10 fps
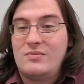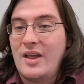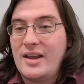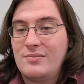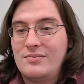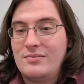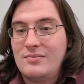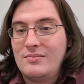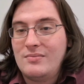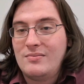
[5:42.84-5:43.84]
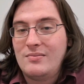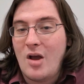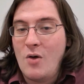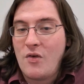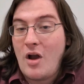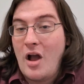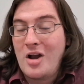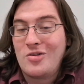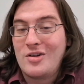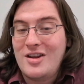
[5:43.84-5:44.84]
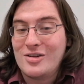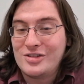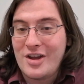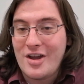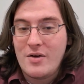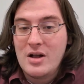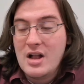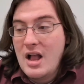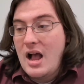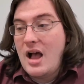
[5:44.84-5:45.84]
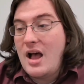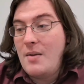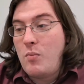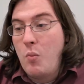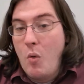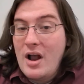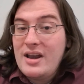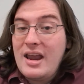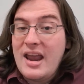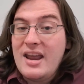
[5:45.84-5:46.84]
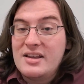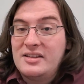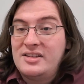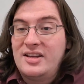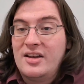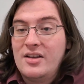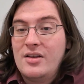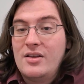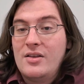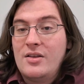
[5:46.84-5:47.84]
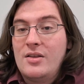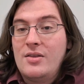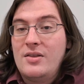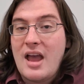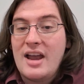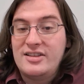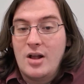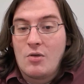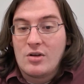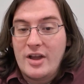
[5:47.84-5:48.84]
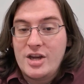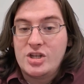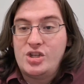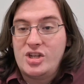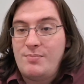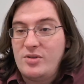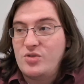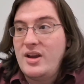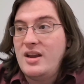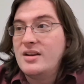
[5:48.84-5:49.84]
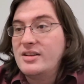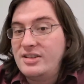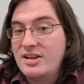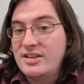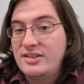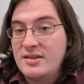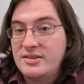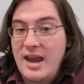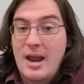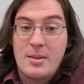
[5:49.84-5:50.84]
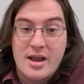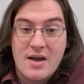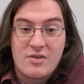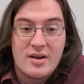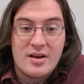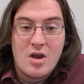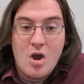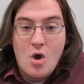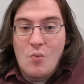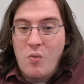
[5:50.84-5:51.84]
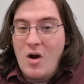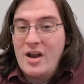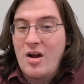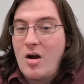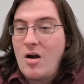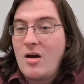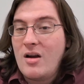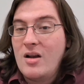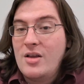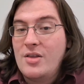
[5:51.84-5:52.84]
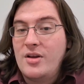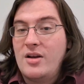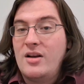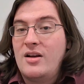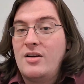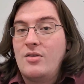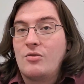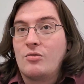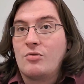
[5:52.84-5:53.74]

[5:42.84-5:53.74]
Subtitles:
like over 100 years ago. What is the ideal relationship between citizens and the government? What are the